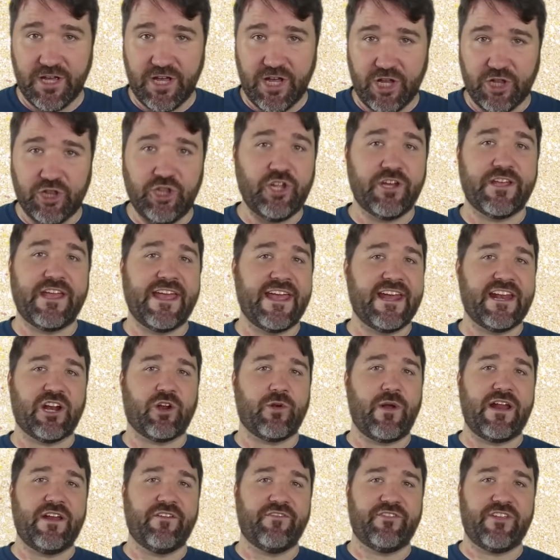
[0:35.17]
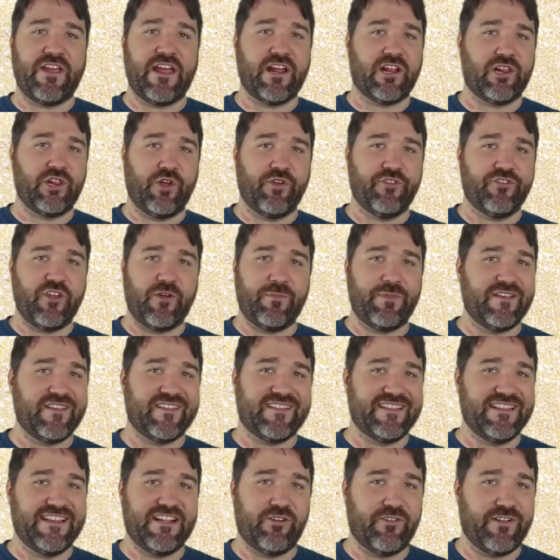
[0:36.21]
Looking at a grain of sand close up is
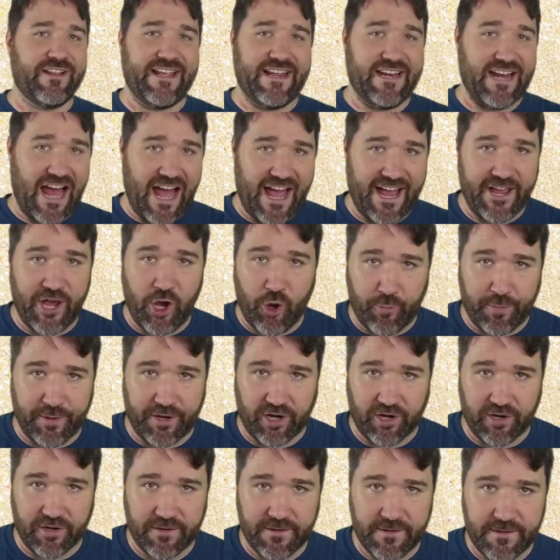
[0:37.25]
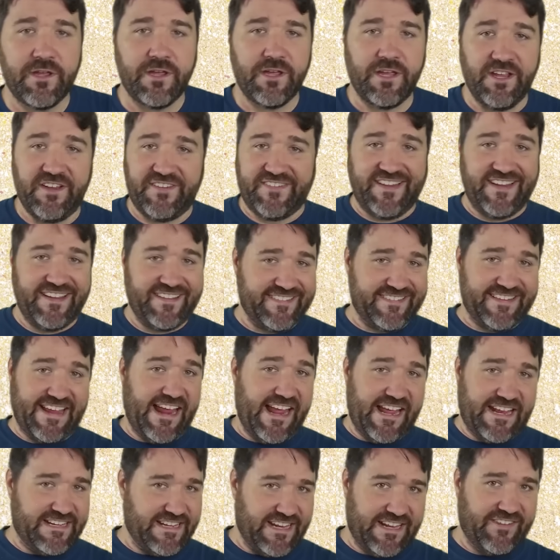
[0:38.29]
literally an eye opener. You see,
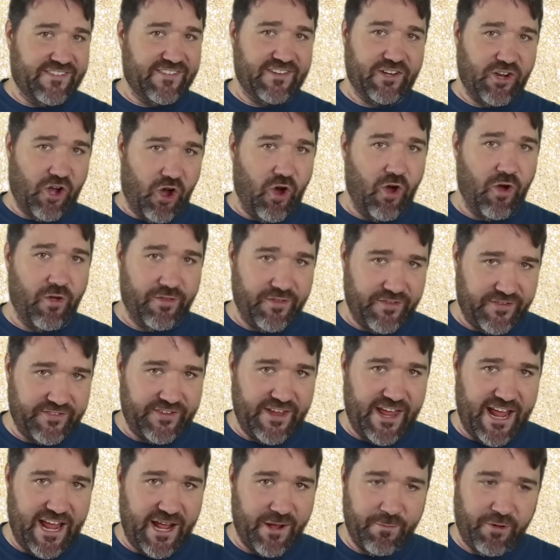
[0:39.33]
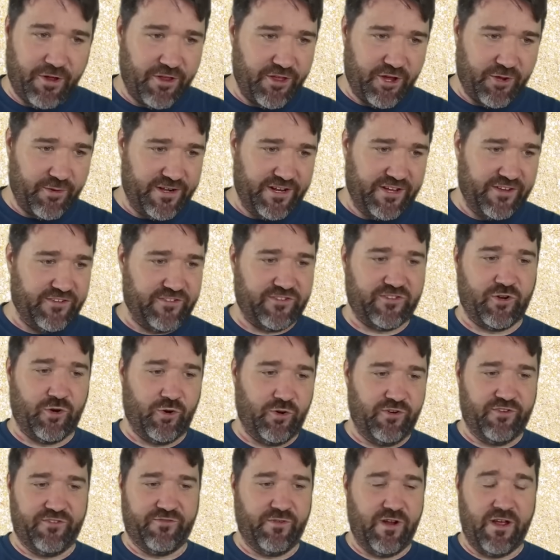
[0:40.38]
sand isn't all the same, although it is
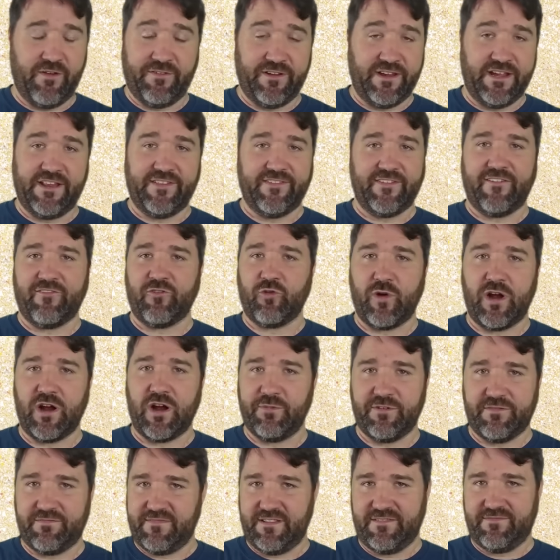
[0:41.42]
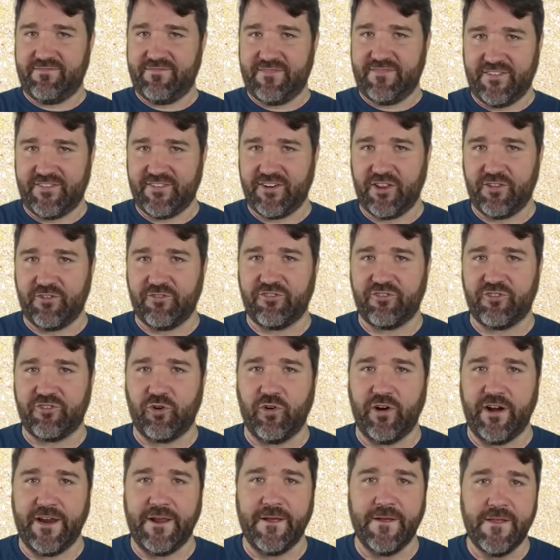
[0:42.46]
coarse, rough, and gets everywhere, but th that's another
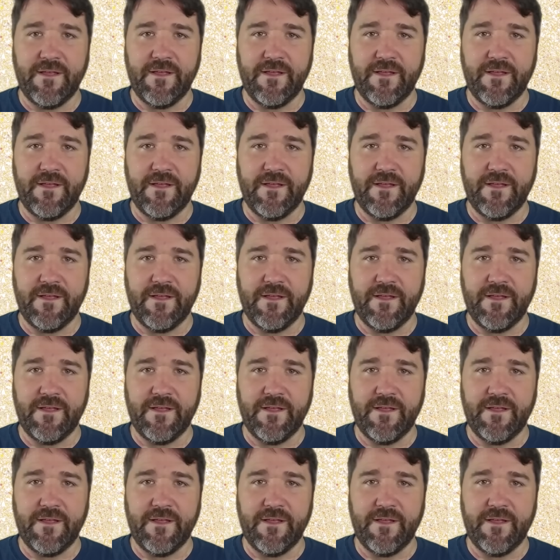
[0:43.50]
story.